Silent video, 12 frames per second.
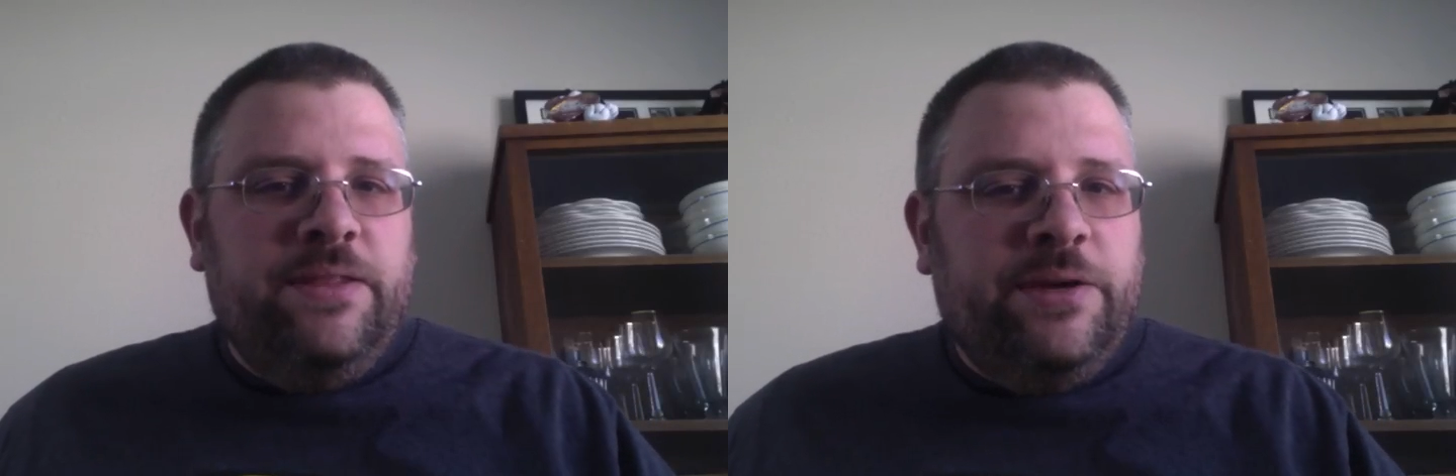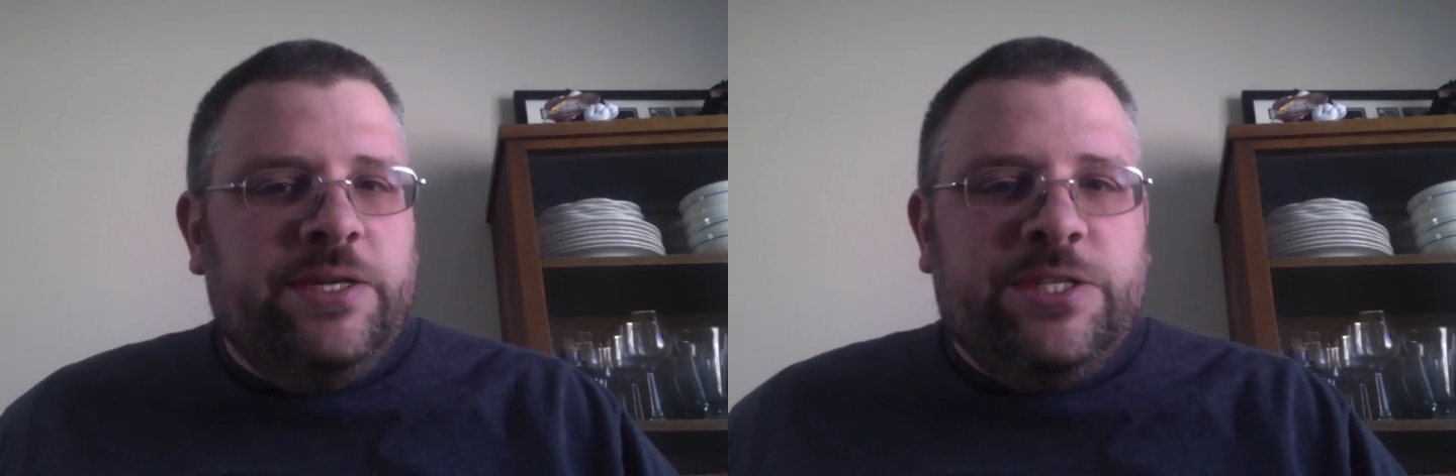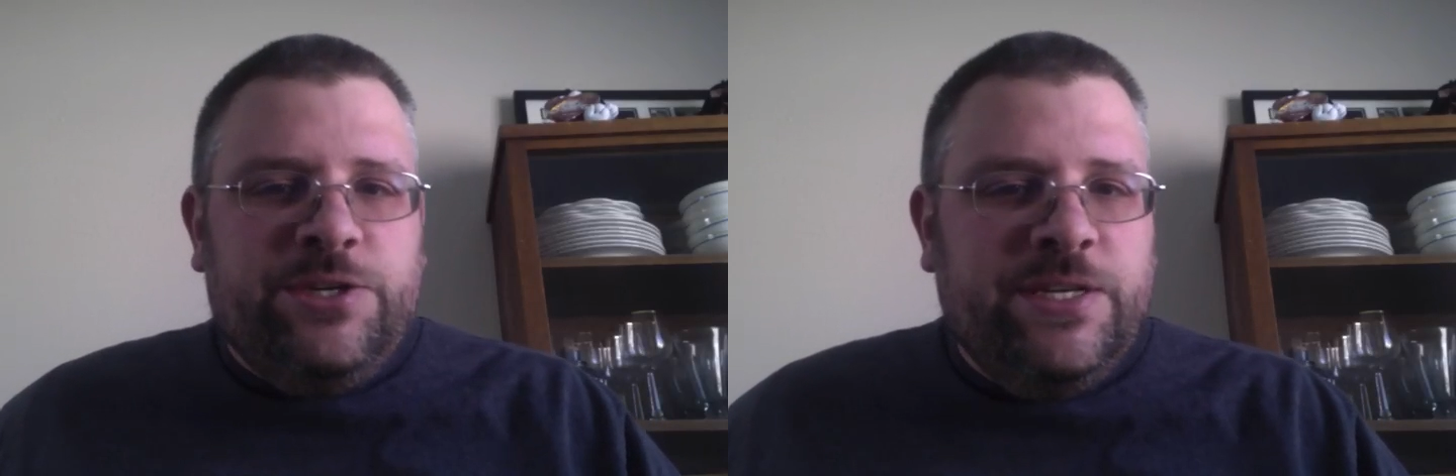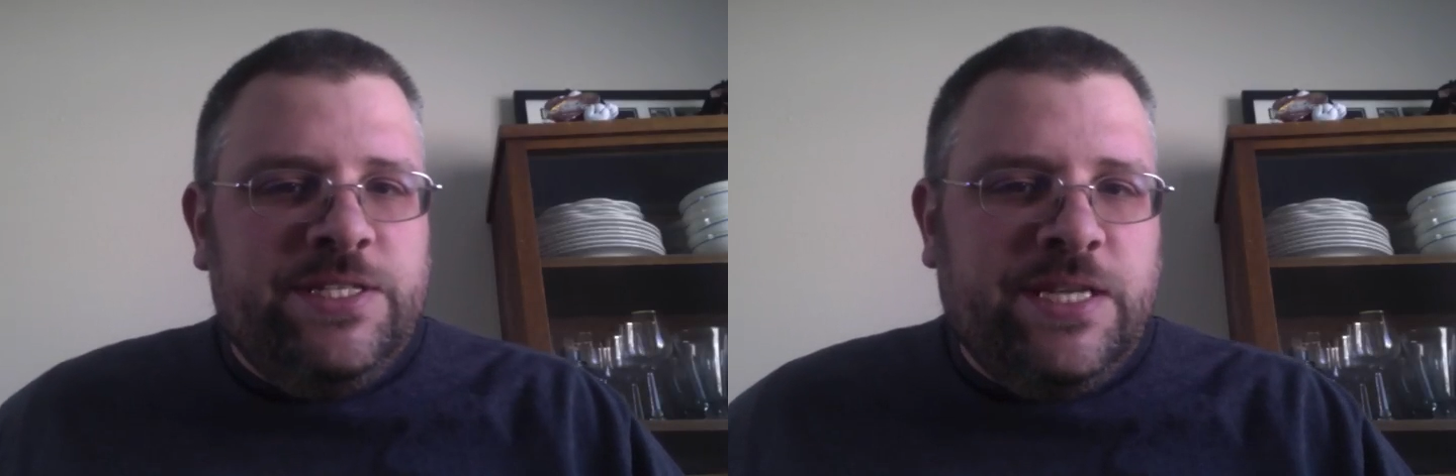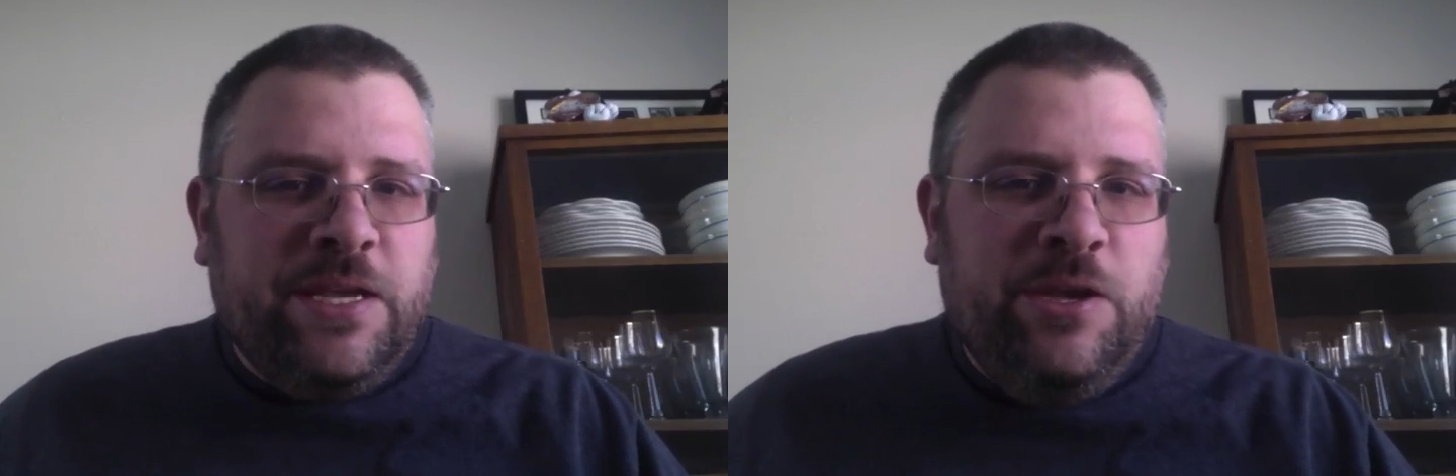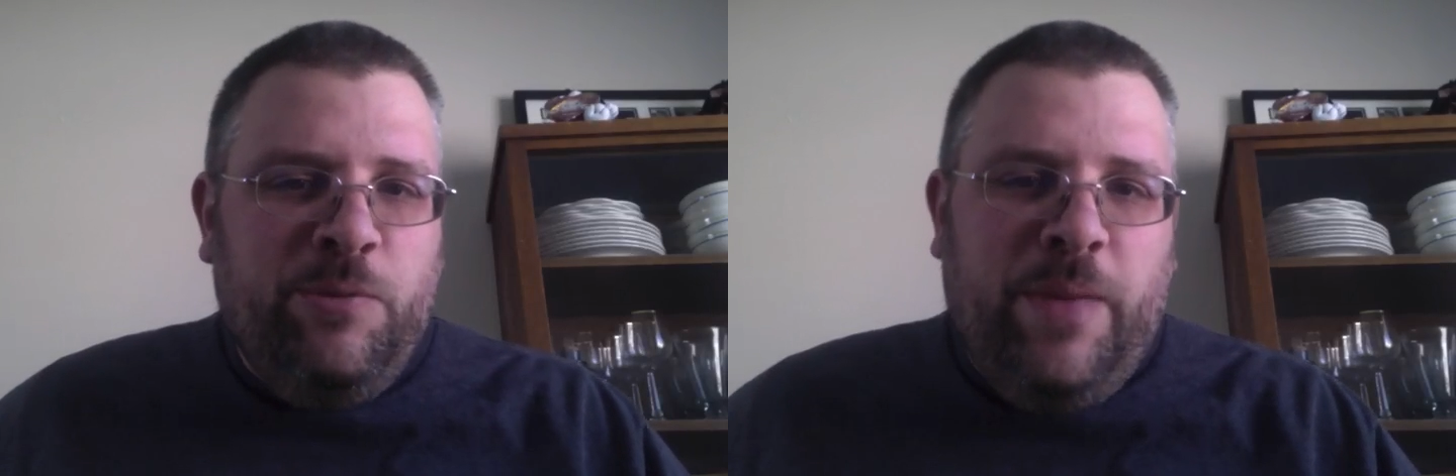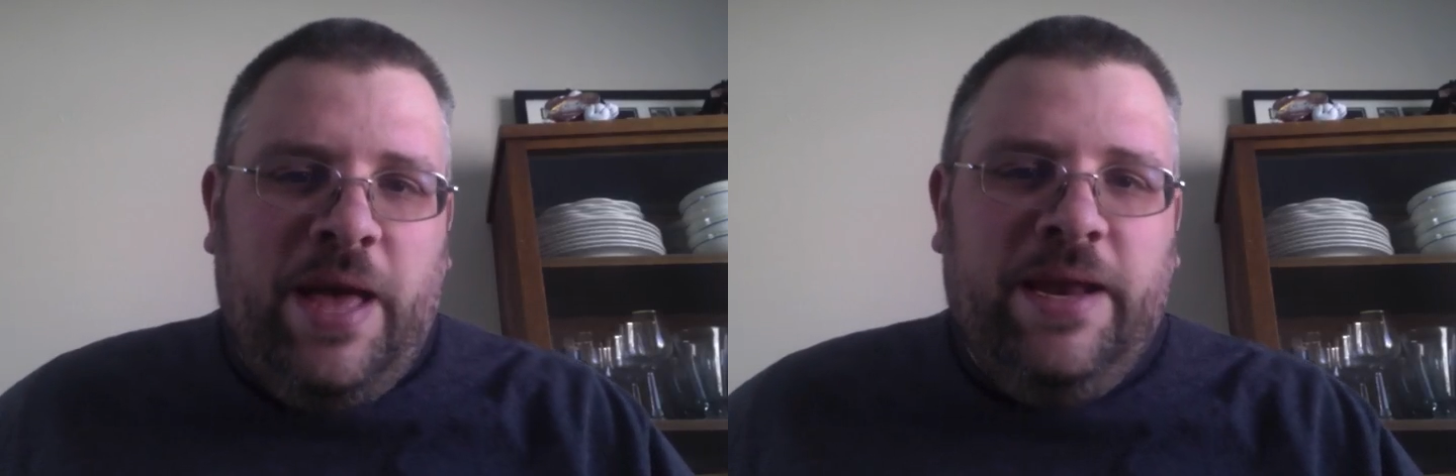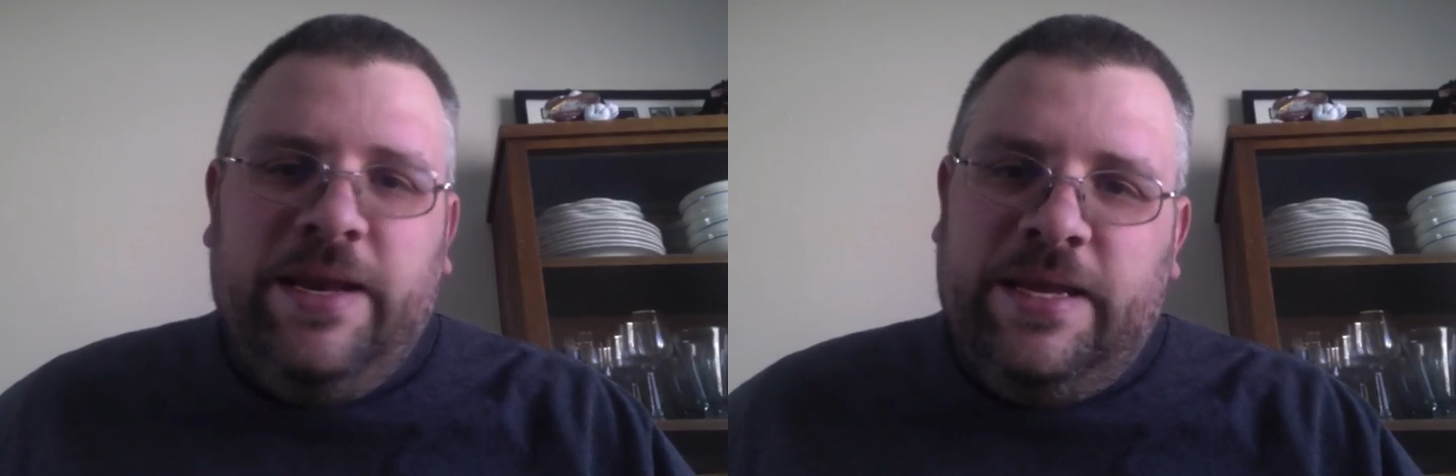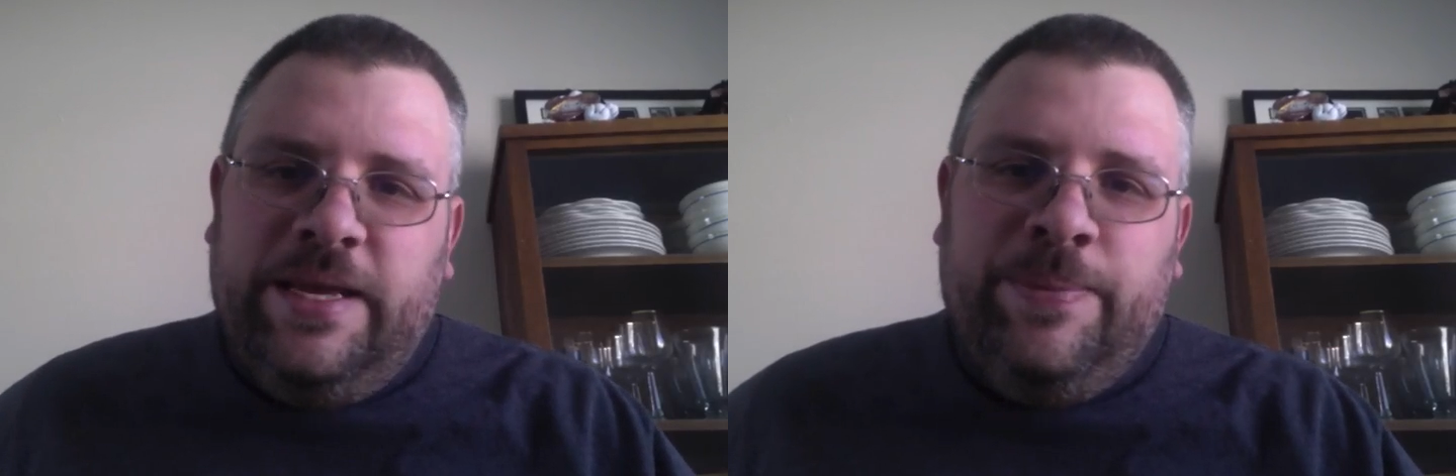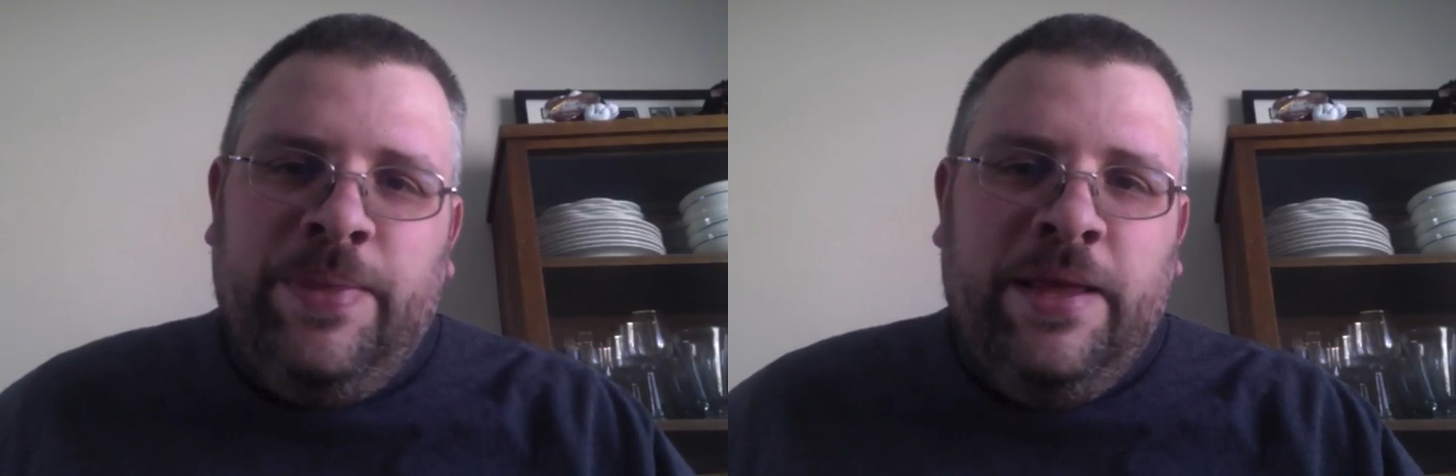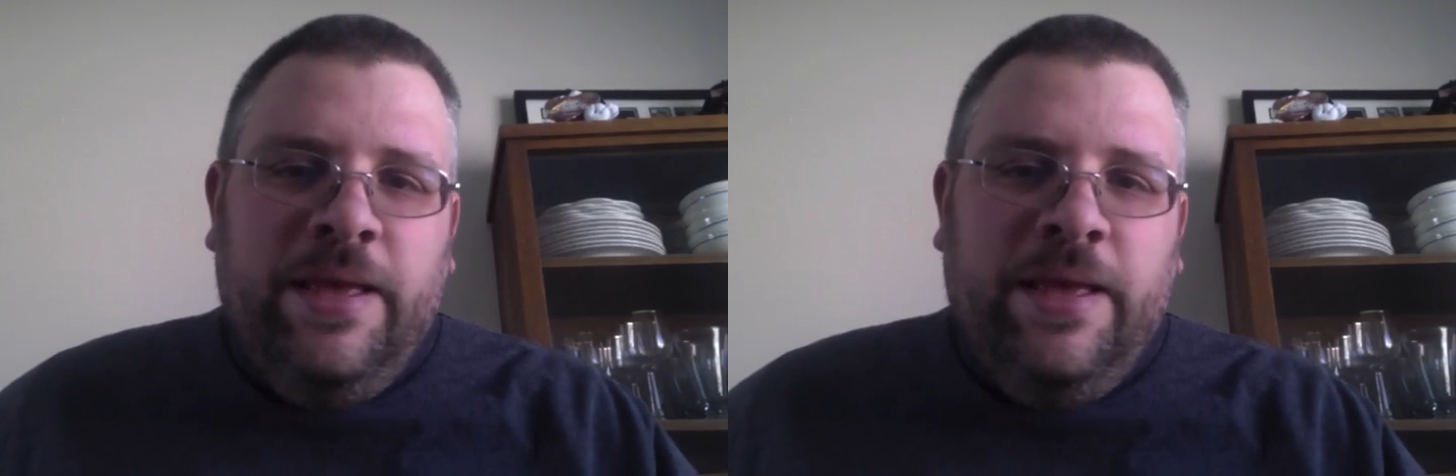their intrinsic humanity?